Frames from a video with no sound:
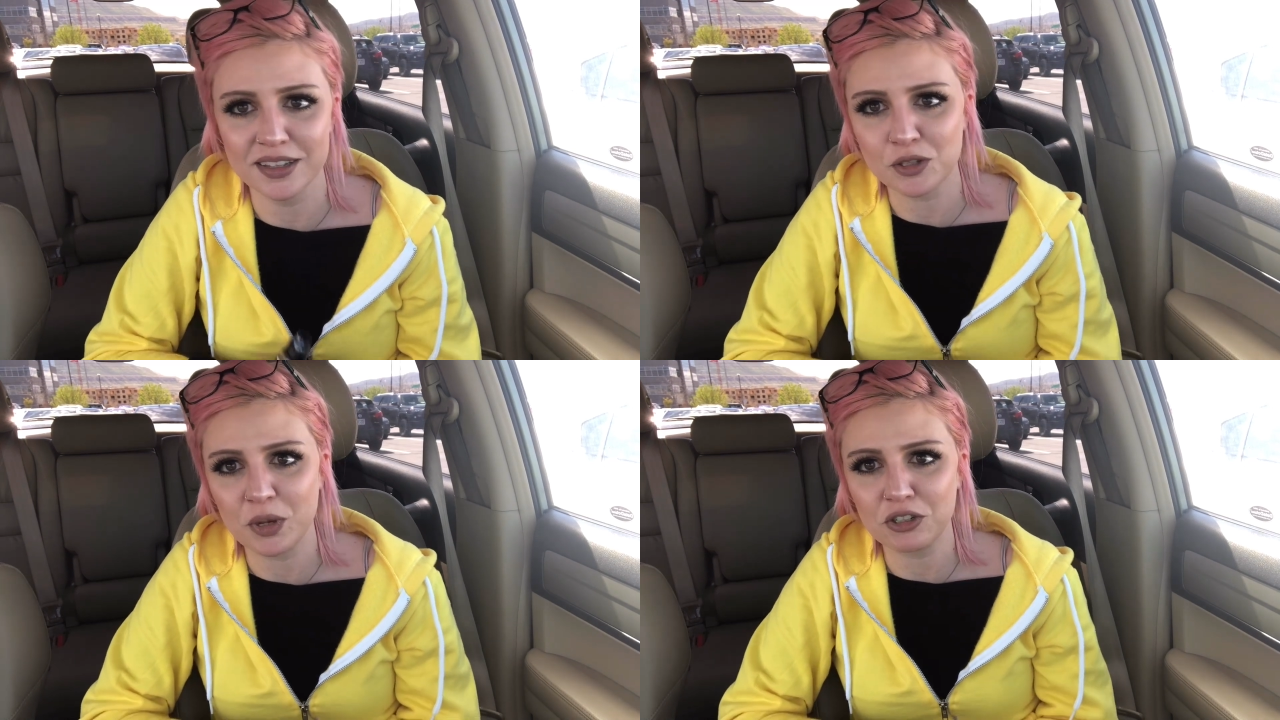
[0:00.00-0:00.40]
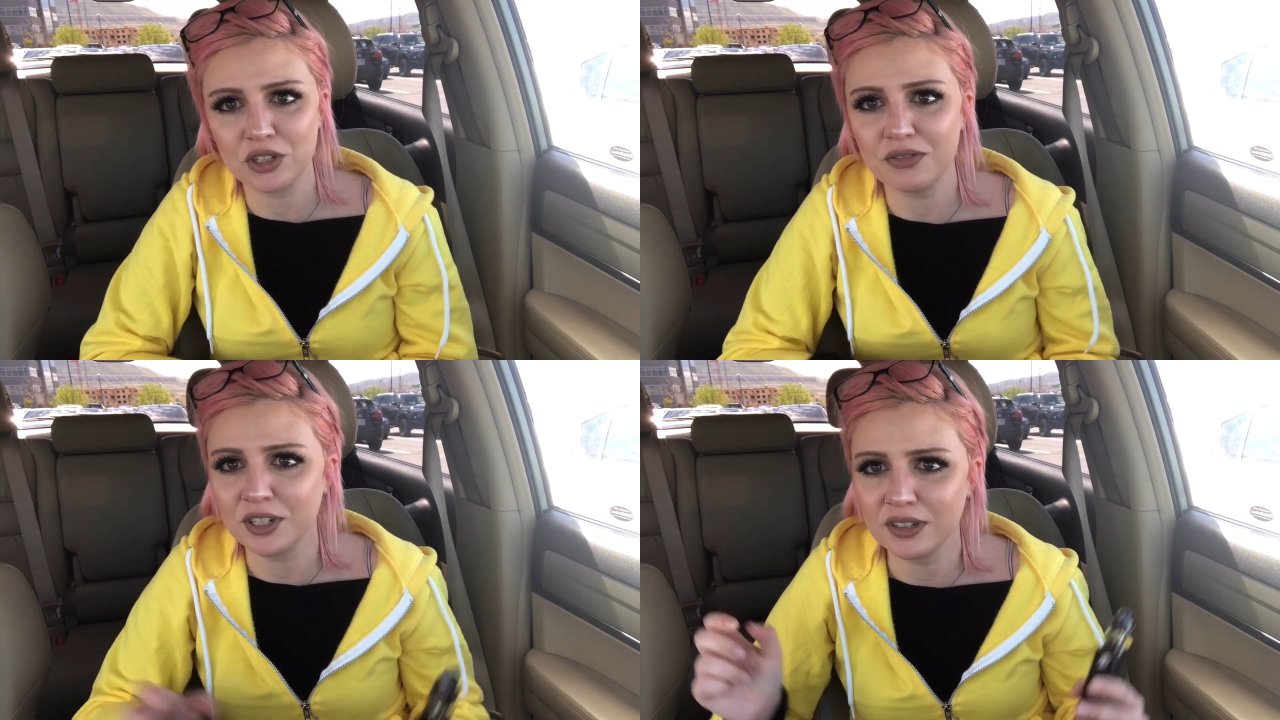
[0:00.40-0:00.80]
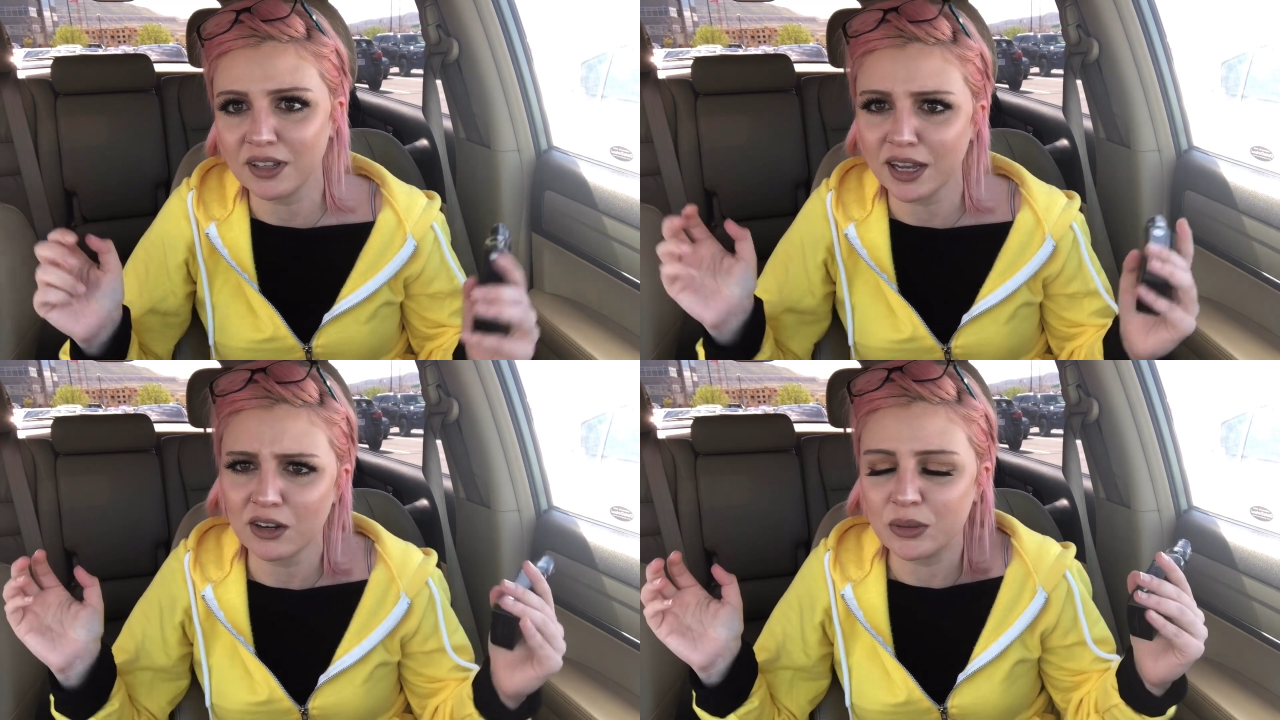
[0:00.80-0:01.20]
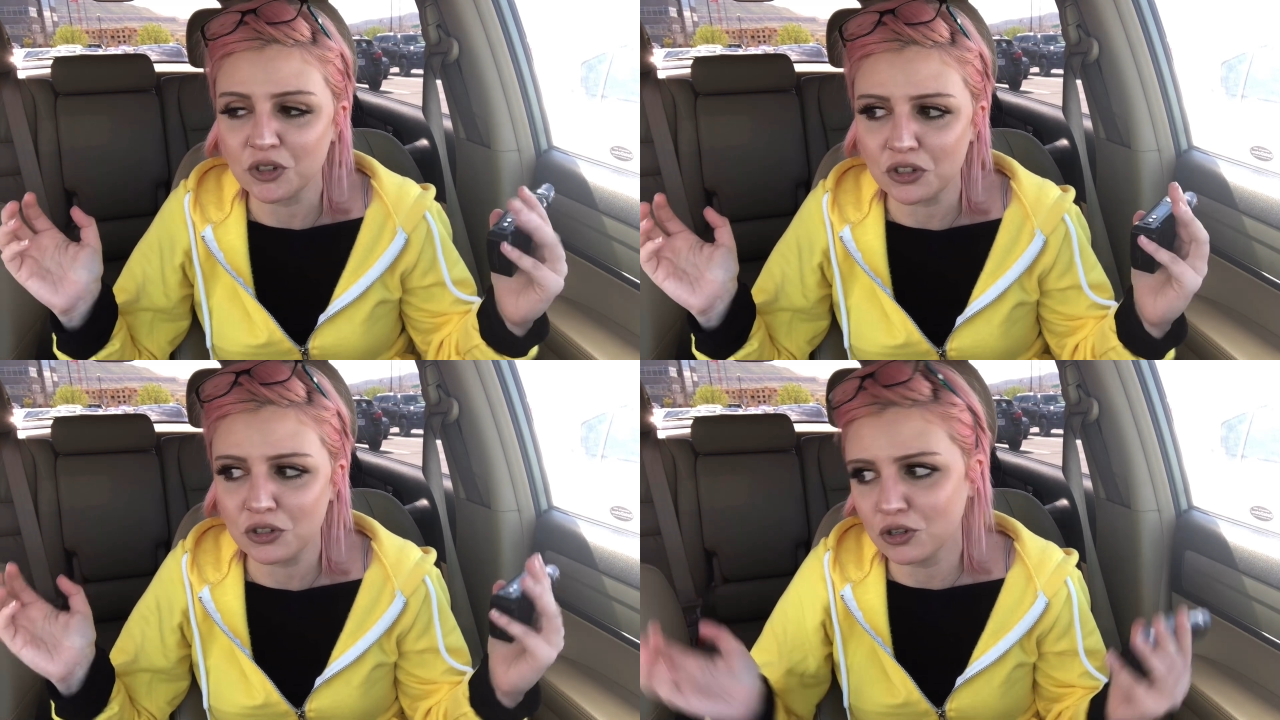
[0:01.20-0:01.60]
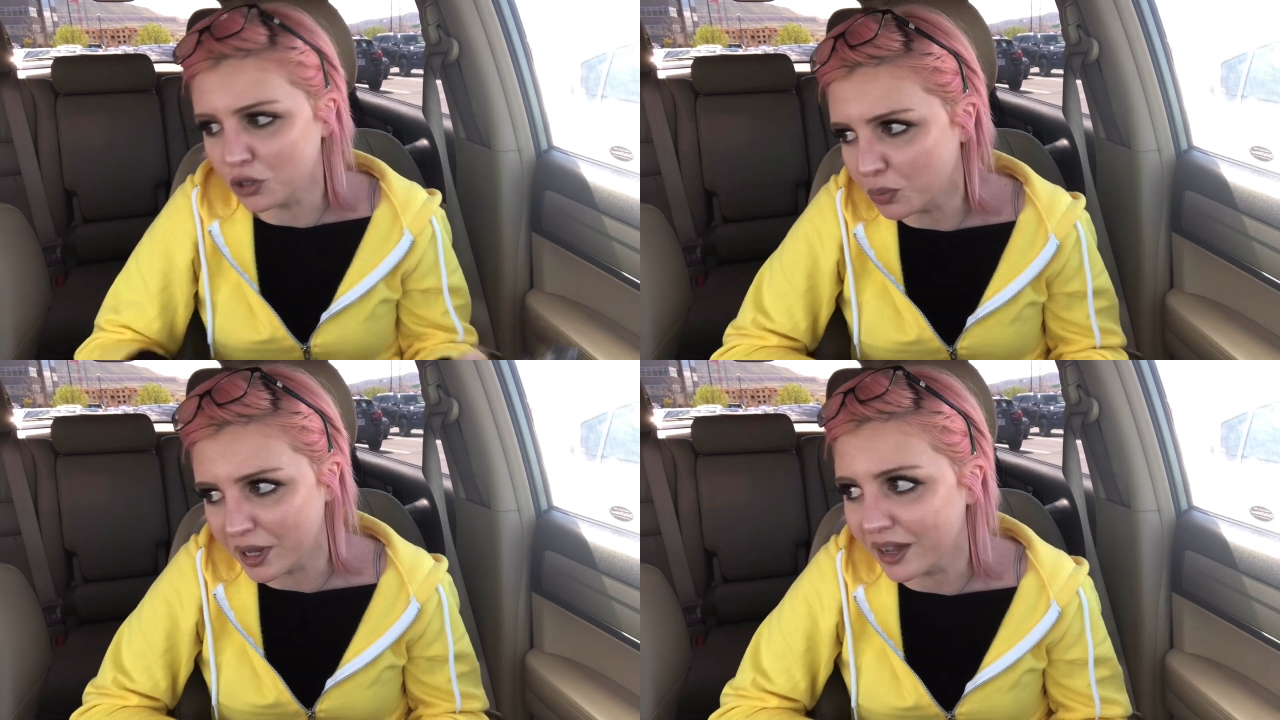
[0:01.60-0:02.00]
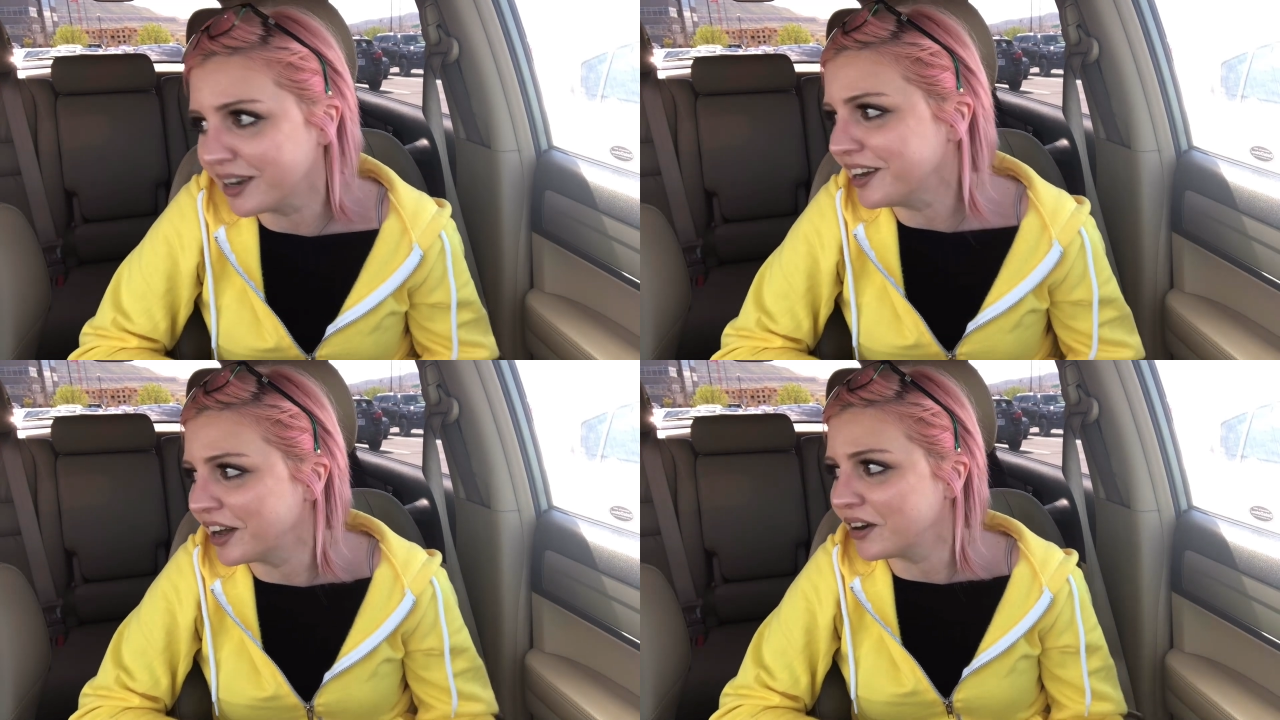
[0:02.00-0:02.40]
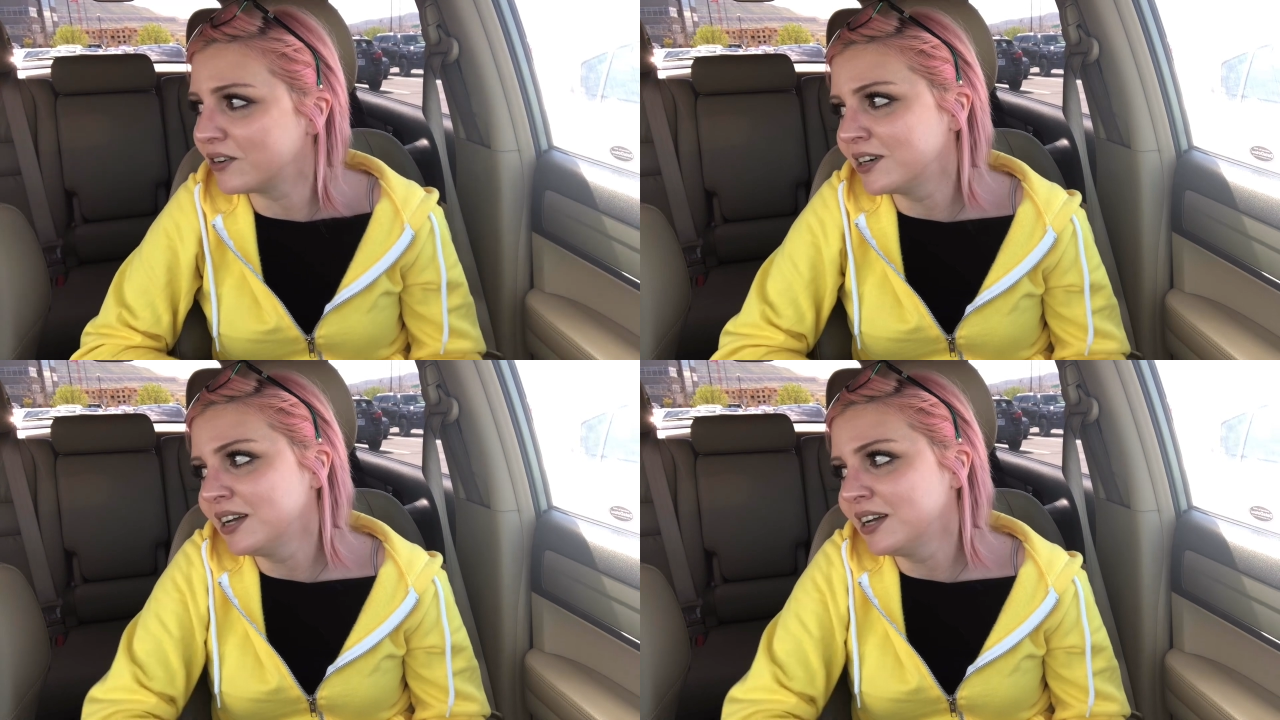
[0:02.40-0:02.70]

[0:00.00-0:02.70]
especially feeling like, oh, I'm just stupid, you know.